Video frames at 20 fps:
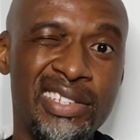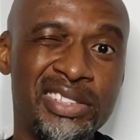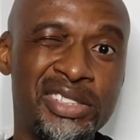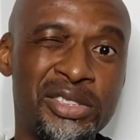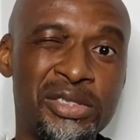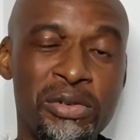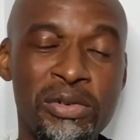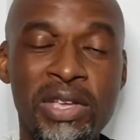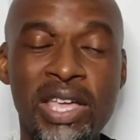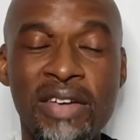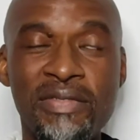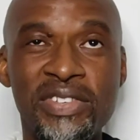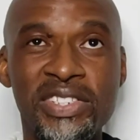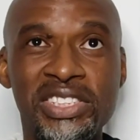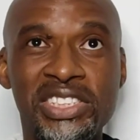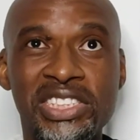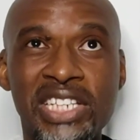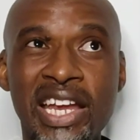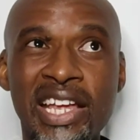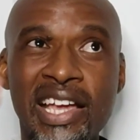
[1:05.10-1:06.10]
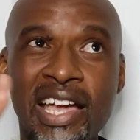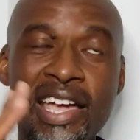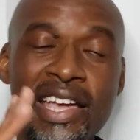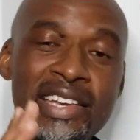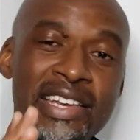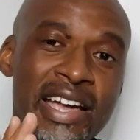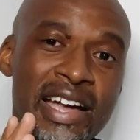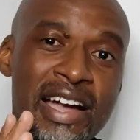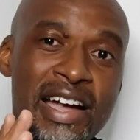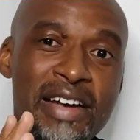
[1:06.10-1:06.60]
So we have a striker
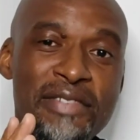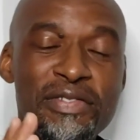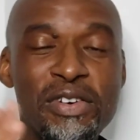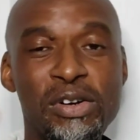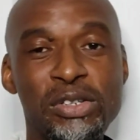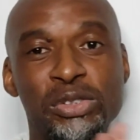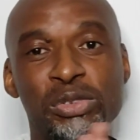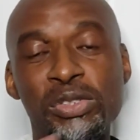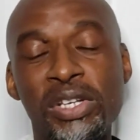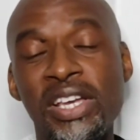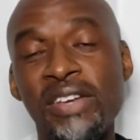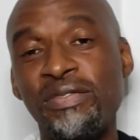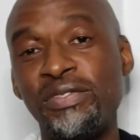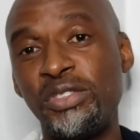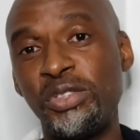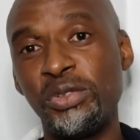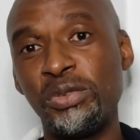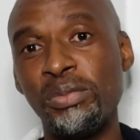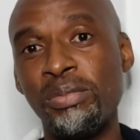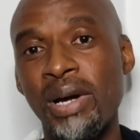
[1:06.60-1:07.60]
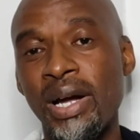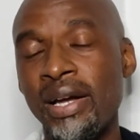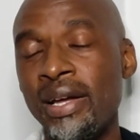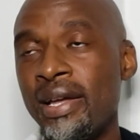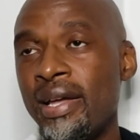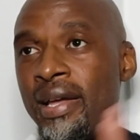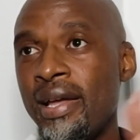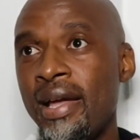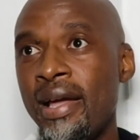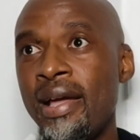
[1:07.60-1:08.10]
and a half because we have
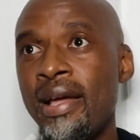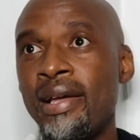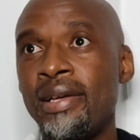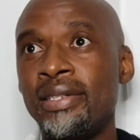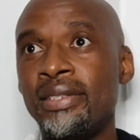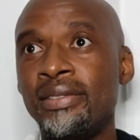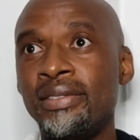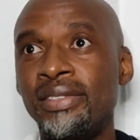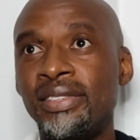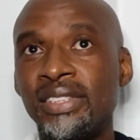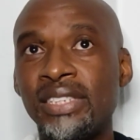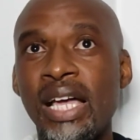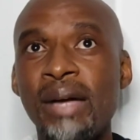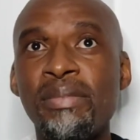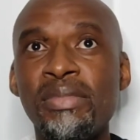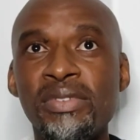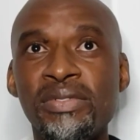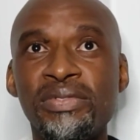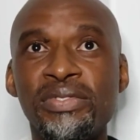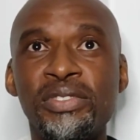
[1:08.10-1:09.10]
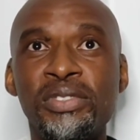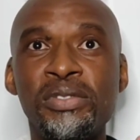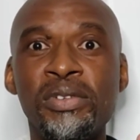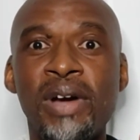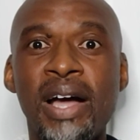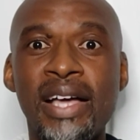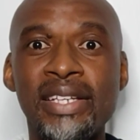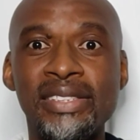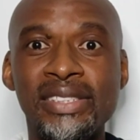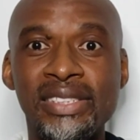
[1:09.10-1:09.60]
Duba. Some of
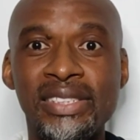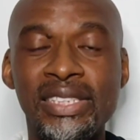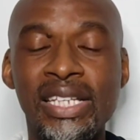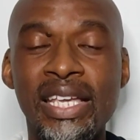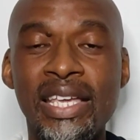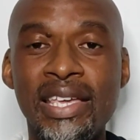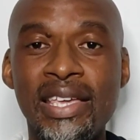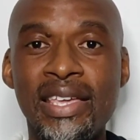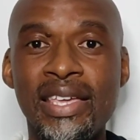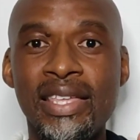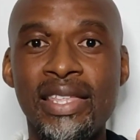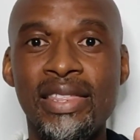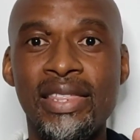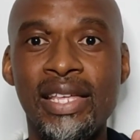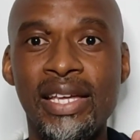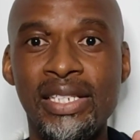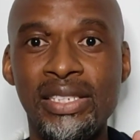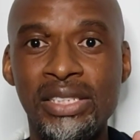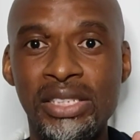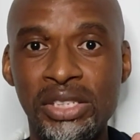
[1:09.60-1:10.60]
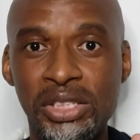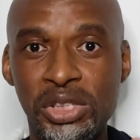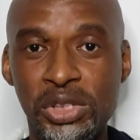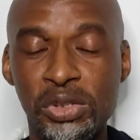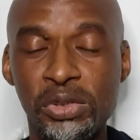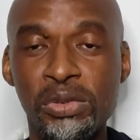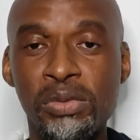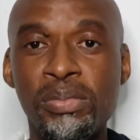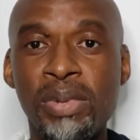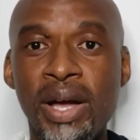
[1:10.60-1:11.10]
you are saying that
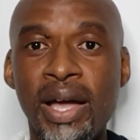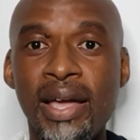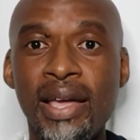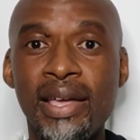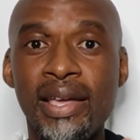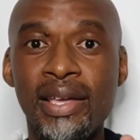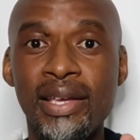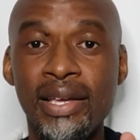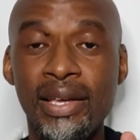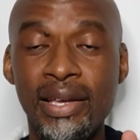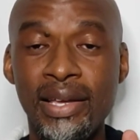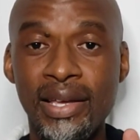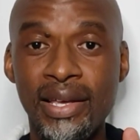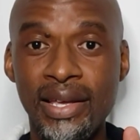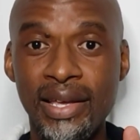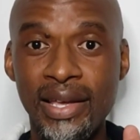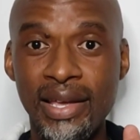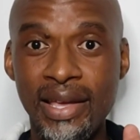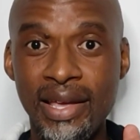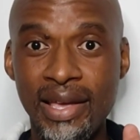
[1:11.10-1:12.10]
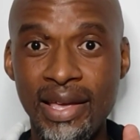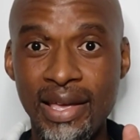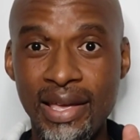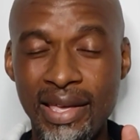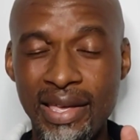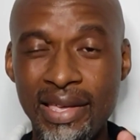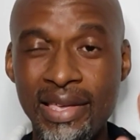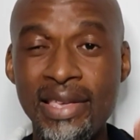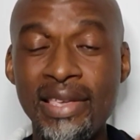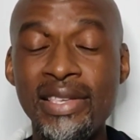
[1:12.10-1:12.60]
Duba
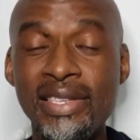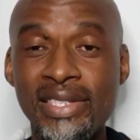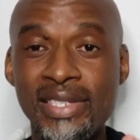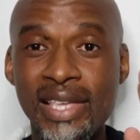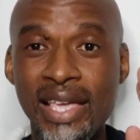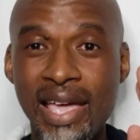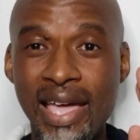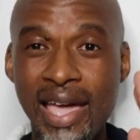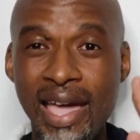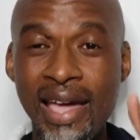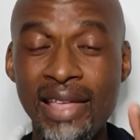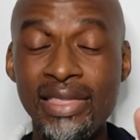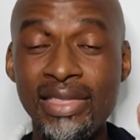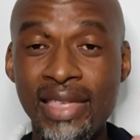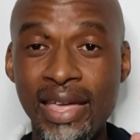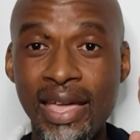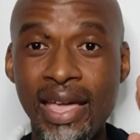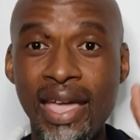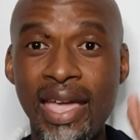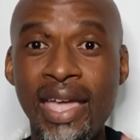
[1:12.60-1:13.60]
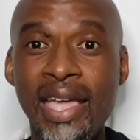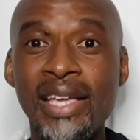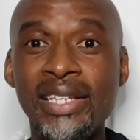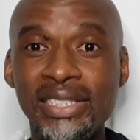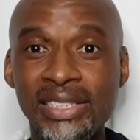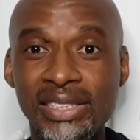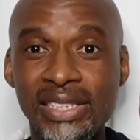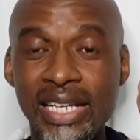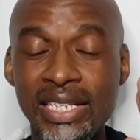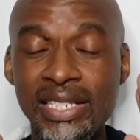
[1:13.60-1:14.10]
is at the
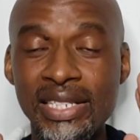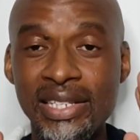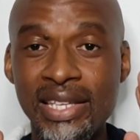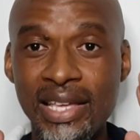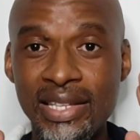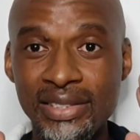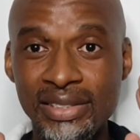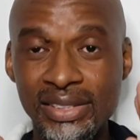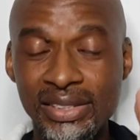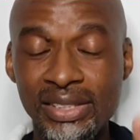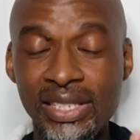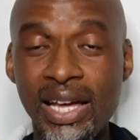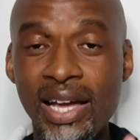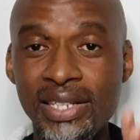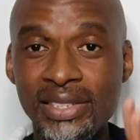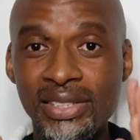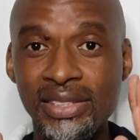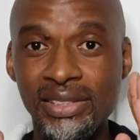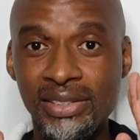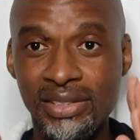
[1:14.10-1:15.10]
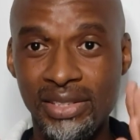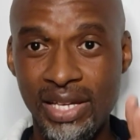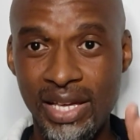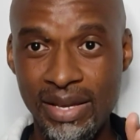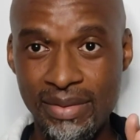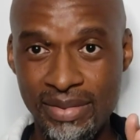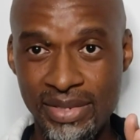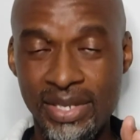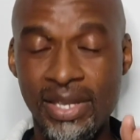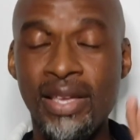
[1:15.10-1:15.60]
age that he can start
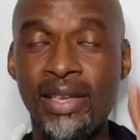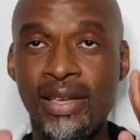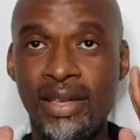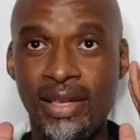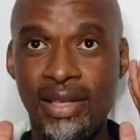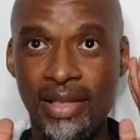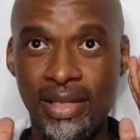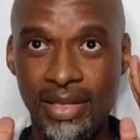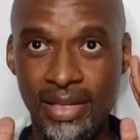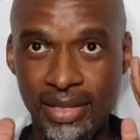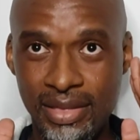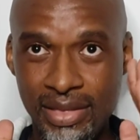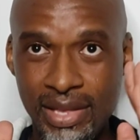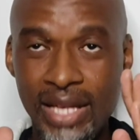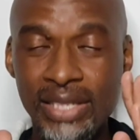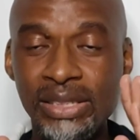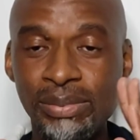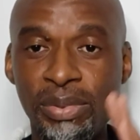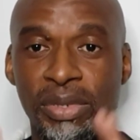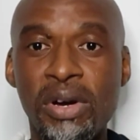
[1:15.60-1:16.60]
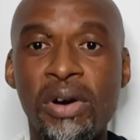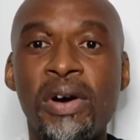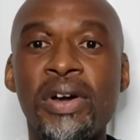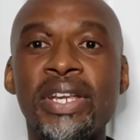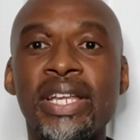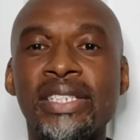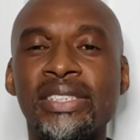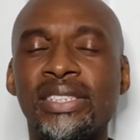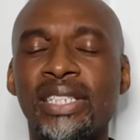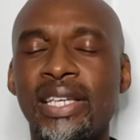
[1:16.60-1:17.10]
games. Let's be
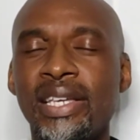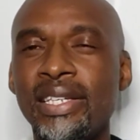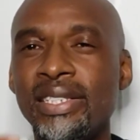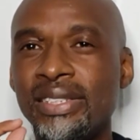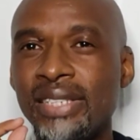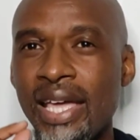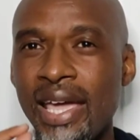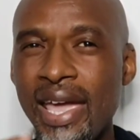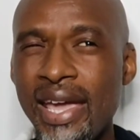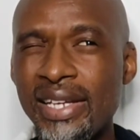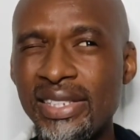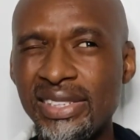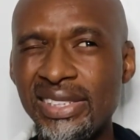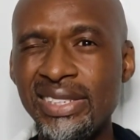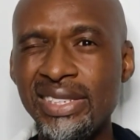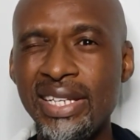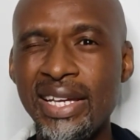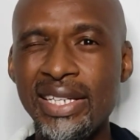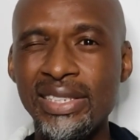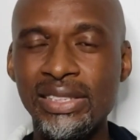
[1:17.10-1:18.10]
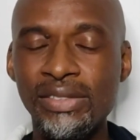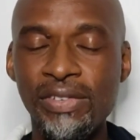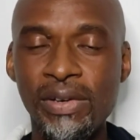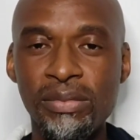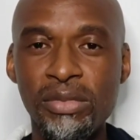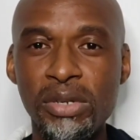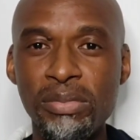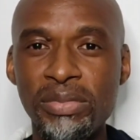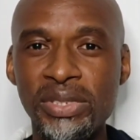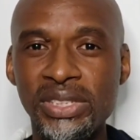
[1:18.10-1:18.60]
honest, he's 18 years, if
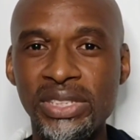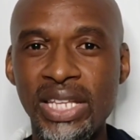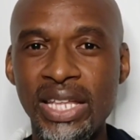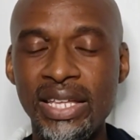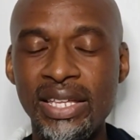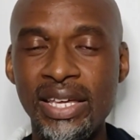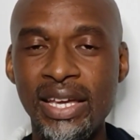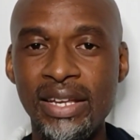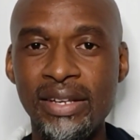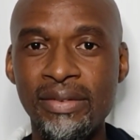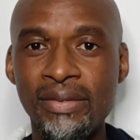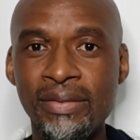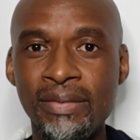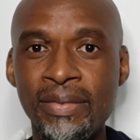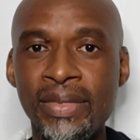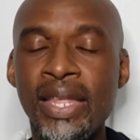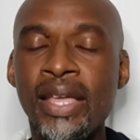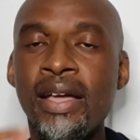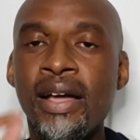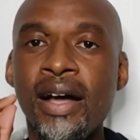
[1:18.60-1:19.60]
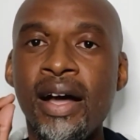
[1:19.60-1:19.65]
I'm not mistaken.